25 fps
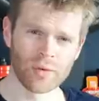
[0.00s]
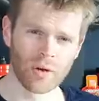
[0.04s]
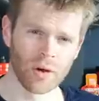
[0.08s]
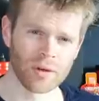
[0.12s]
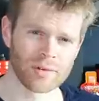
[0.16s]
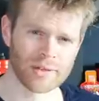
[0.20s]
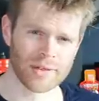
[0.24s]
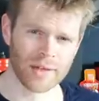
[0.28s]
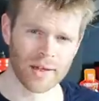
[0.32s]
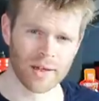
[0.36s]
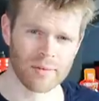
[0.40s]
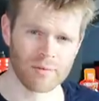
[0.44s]
we've
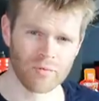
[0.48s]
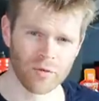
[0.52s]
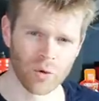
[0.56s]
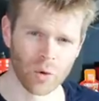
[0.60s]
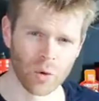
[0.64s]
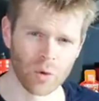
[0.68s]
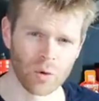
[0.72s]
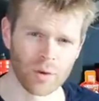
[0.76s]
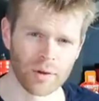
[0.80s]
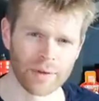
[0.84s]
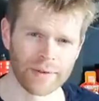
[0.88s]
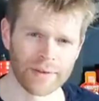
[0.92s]
got time
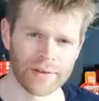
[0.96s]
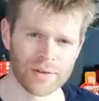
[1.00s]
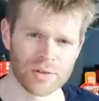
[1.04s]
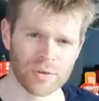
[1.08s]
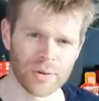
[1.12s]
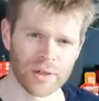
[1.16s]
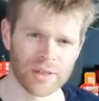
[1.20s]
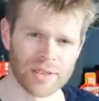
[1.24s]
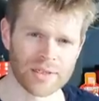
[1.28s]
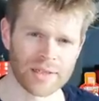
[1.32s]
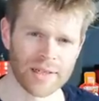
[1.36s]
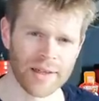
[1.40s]
for in
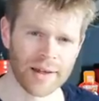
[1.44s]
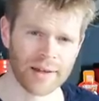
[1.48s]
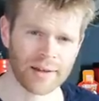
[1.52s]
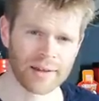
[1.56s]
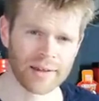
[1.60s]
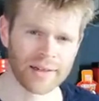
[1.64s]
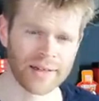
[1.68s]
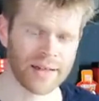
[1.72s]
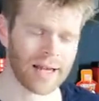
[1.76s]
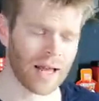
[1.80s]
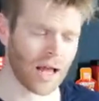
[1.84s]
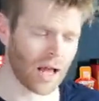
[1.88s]
this week's
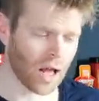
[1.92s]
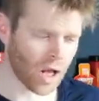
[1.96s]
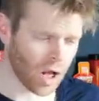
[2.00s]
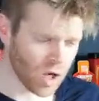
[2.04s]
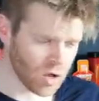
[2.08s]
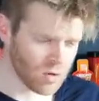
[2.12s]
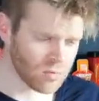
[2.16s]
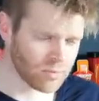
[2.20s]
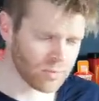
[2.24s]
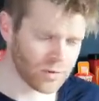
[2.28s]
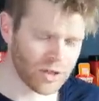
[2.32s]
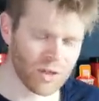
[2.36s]
Tech Clinic. I
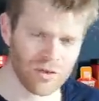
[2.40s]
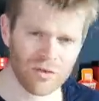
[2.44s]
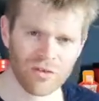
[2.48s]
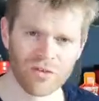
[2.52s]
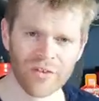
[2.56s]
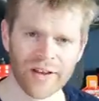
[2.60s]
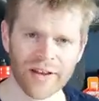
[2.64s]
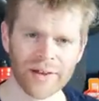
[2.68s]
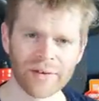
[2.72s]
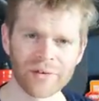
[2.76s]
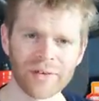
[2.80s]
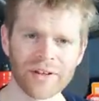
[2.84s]
hope you
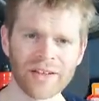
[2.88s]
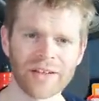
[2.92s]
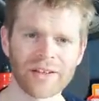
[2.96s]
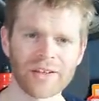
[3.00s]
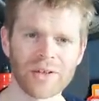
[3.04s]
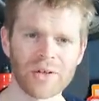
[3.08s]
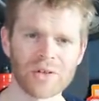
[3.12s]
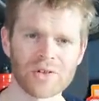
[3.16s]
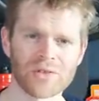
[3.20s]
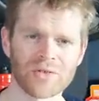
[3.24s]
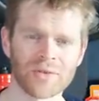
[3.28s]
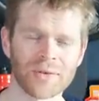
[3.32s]
found it
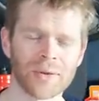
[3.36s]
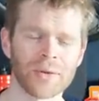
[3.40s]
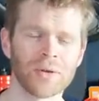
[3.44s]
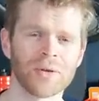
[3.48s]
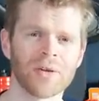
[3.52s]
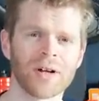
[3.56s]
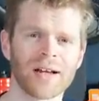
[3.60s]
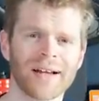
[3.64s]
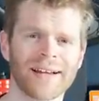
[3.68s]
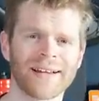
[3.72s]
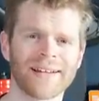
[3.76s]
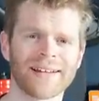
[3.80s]

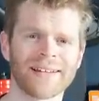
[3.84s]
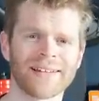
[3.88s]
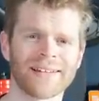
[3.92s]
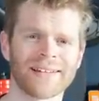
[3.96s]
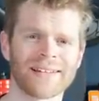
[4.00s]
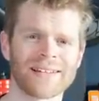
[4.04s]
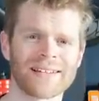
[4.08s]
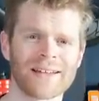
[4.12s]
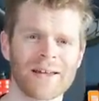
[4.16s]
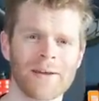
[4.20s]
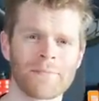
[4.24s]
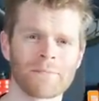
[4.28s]
useful.
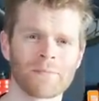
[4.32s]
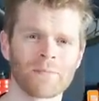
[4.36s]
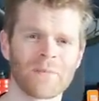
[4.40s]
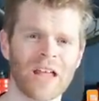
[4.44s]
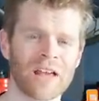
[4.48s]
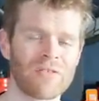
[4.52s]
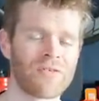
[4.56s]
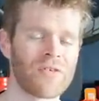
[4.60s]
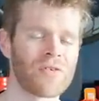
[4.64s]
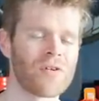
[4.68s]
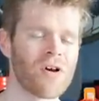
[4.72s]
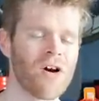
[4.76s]
And
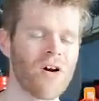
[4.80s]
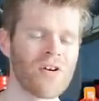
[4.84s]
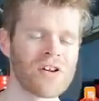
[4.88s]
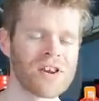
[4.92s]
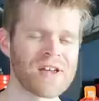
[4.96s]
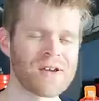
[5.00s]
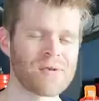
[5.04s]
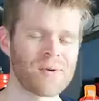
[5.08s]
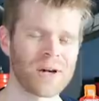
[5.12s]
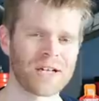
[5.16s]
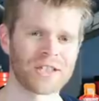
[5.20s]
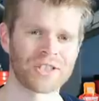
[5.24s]
if you've got
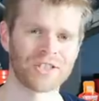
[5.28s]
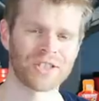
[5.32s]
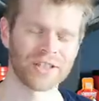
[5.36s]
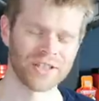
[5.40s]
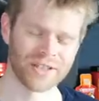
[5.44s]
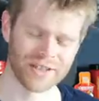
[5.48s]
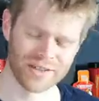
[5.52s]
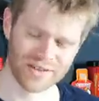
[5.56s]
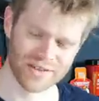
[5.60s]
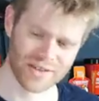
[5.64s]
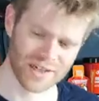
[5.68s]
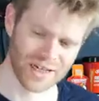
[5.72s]
any
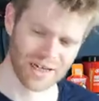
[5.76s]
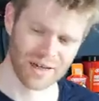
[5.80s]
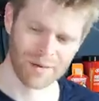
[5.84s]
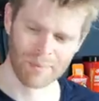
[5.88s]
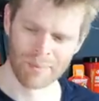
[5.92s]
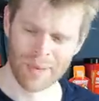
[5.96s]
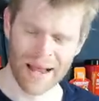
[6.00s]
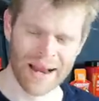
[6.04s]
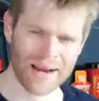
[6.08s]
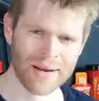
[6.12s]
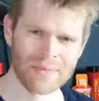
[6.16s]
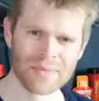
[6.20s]
questions,
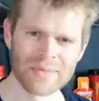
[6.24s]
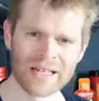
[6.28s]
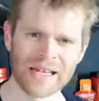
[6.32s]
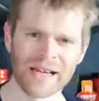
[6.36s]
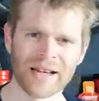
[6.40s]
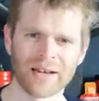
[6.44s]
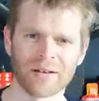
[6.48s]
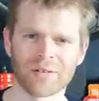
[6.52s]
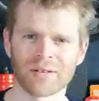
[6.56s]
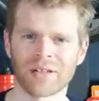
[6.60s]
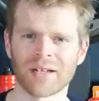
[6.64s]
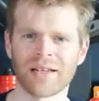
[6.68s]
bang them
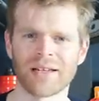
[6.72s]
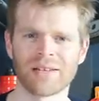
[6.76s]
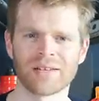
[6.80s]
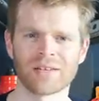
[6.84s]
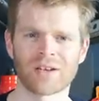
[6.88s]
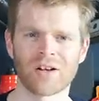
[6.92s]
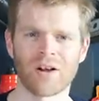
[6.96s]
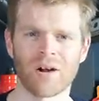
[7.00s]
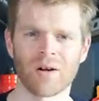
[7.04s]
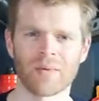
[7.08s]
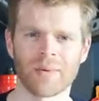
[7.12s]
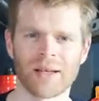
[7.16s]
down
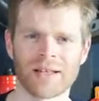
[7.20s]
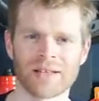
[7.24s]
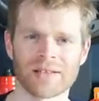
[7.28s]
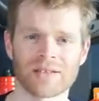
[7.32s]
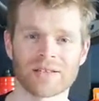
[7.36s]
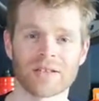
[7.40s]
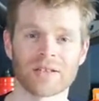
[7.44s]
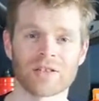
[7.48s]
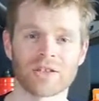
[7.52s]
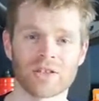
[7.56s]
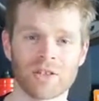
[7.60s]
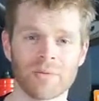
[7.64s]
in the
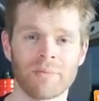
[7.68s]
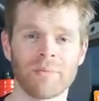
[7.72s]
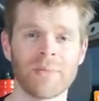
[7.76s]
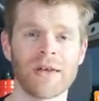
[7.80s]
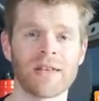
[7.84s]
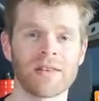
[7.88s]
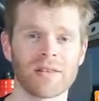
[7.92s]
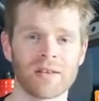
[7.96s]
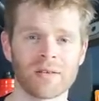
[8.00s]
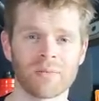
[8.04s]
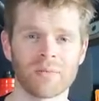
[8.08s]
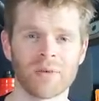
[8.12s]
comments and
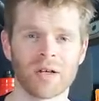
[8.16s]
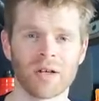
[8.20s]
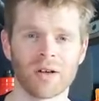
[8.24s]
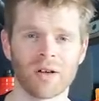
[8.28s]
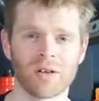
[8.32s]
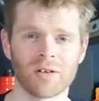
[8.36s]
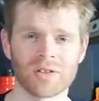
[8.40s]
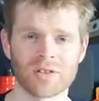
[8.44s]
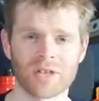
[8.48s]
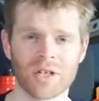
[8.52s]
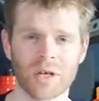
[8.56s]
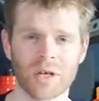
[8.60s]
submit them on